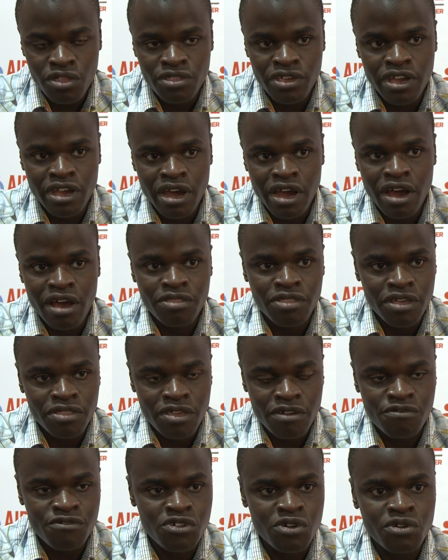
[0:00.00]

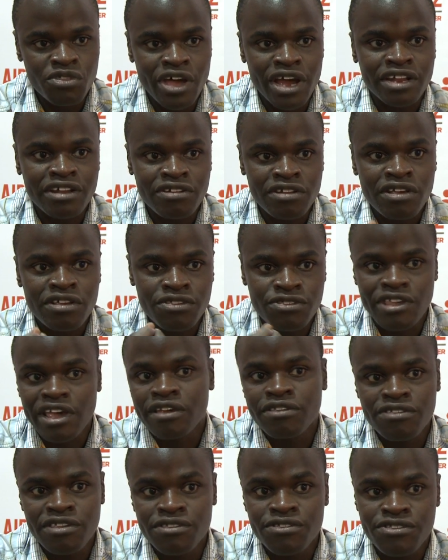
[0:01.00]
the view that
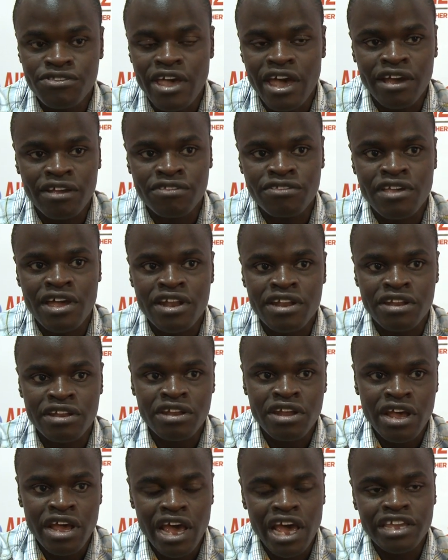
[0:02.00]
sex is sex and
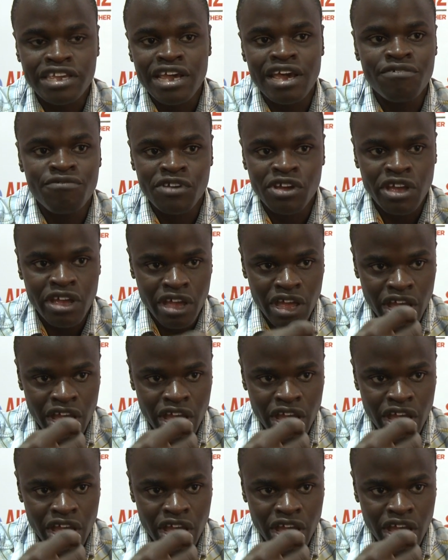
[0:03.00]
HIV